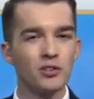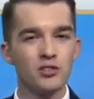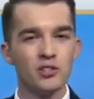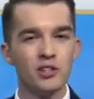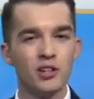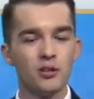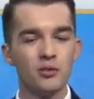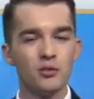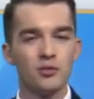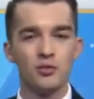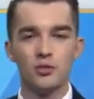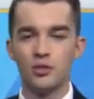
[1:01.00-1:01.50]

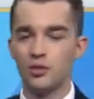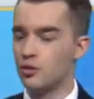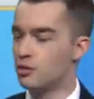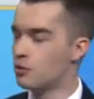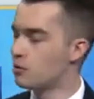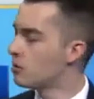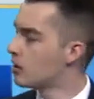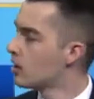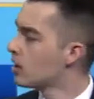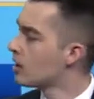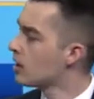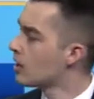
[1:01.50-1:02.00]
snow,
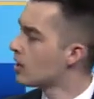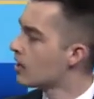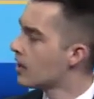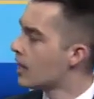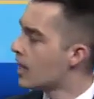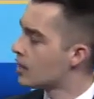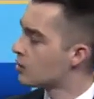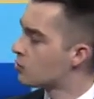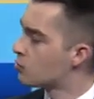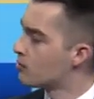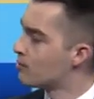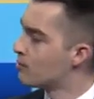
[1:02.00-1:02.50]
too,
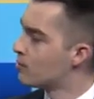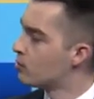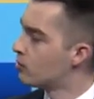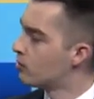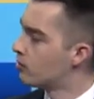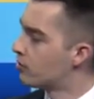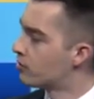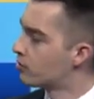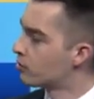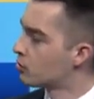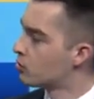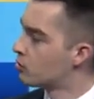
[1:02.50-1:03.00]
as we
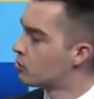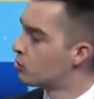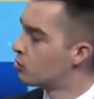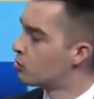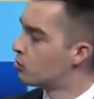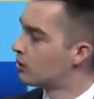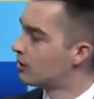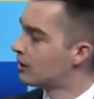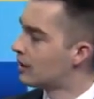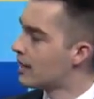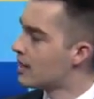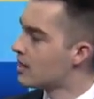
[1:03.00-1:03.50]
move
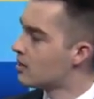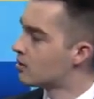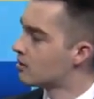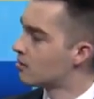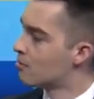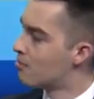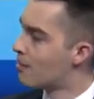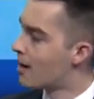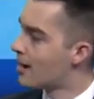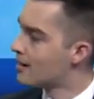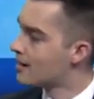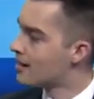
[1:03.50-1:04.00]
through later
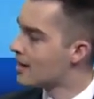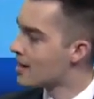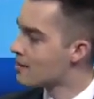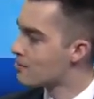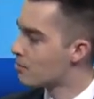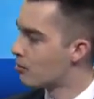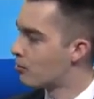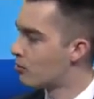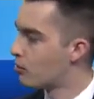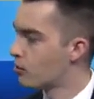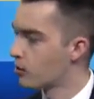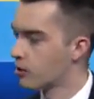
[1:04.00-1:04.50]
Monday
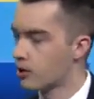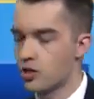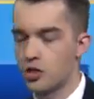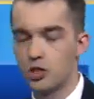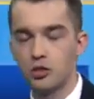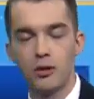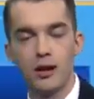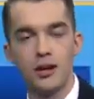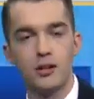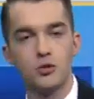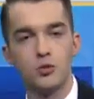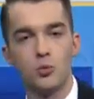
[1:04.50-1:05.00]
before it
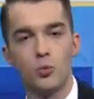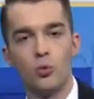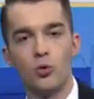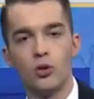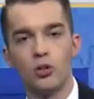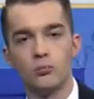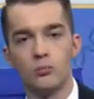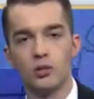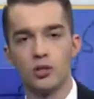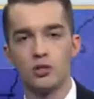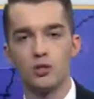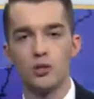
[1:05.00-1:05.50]
trends
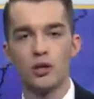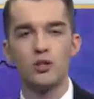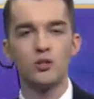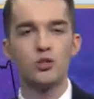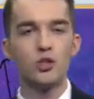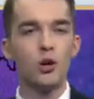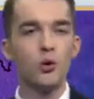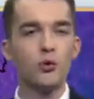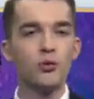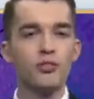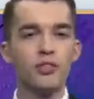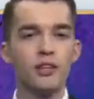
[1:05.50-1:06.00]
warmer. So I
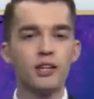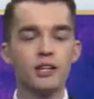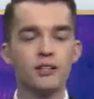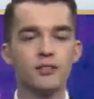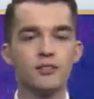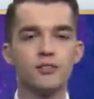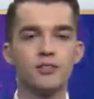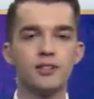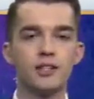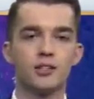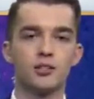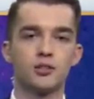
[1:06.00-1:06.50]
don't think it
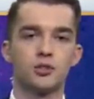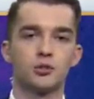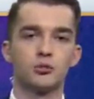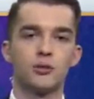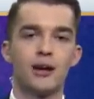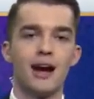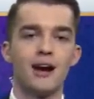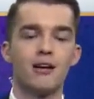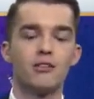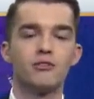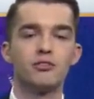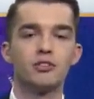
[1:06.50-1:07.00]
sticks
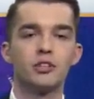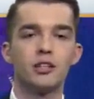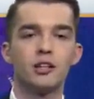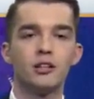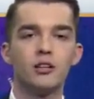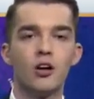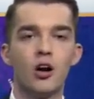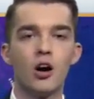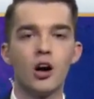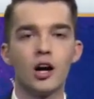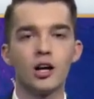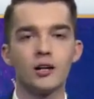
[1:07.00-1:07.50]
around very
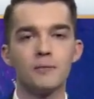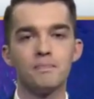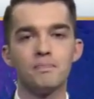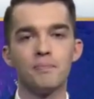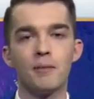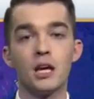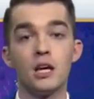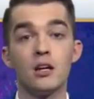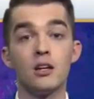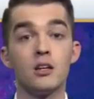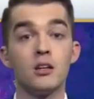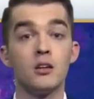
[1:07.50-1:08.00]
long,
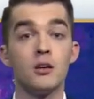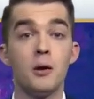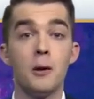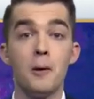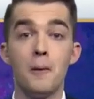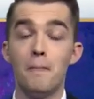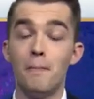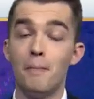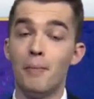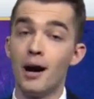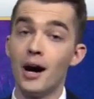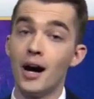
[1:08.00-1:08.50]

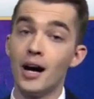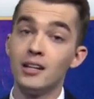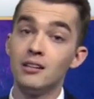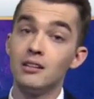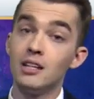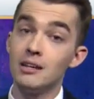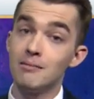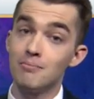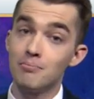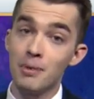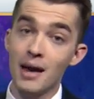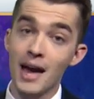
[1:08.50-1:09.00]

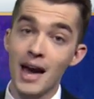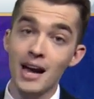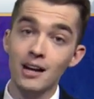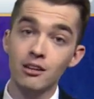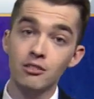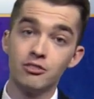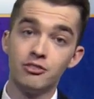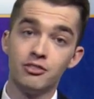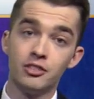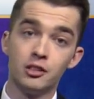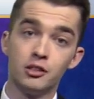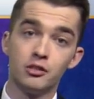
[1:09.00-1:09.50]
but
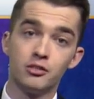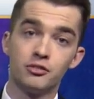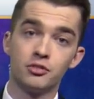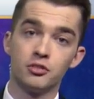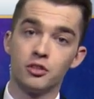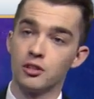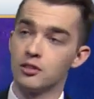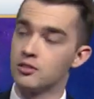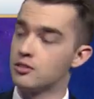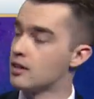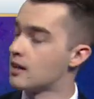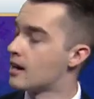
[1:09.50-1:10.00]
impactful
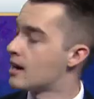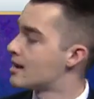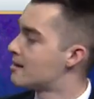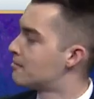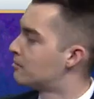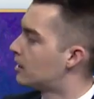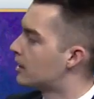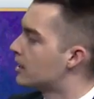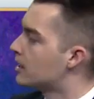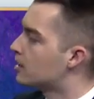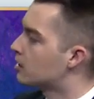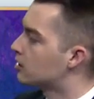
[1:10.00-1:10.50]
for a
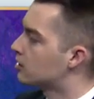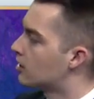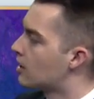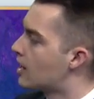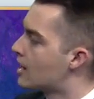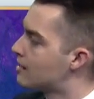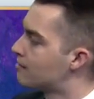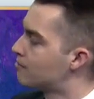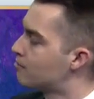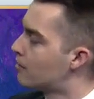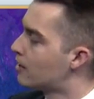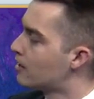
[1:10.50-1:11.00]
time later
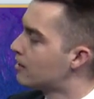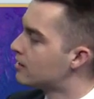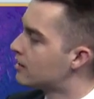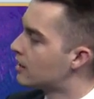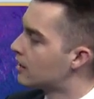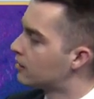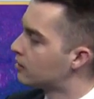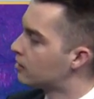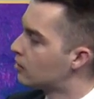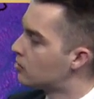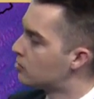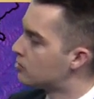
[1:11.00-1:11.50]
on
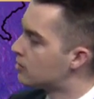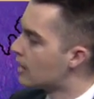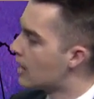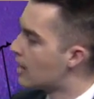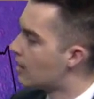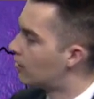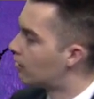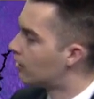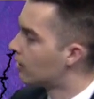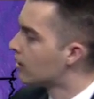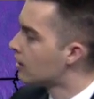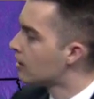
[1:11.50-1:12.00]
Monday, no
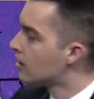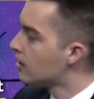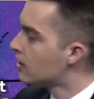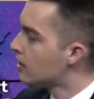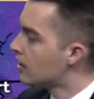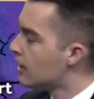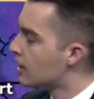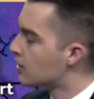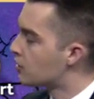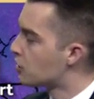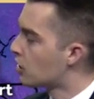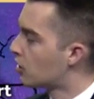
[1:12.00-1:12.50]
doubt.
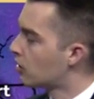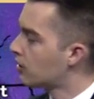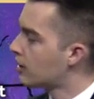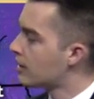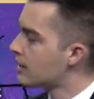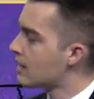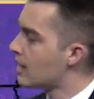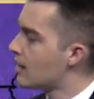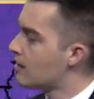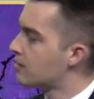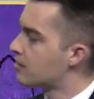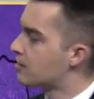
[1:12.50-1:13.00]
It's
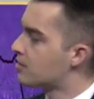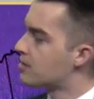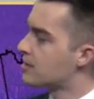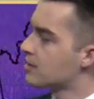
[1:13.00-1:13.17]
already down to